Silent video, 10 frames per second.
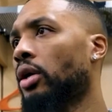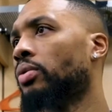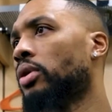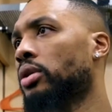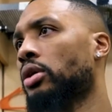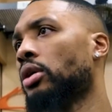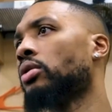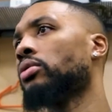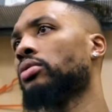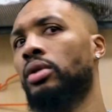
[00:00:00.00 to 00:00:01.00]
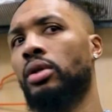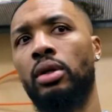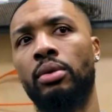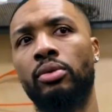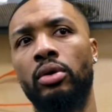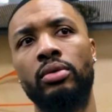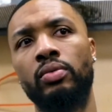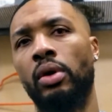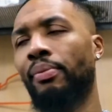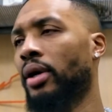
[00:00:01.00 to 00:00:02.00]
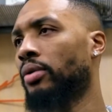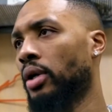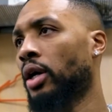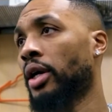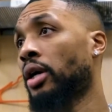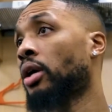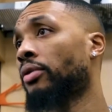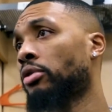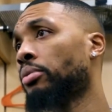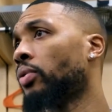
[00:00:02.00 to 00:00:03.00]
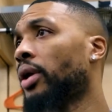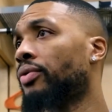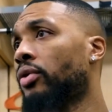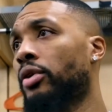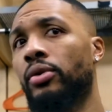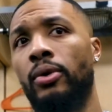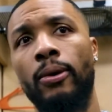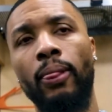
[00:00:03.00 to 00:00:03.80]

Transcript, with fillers: how you want it to go um, or what in a comfortable way for you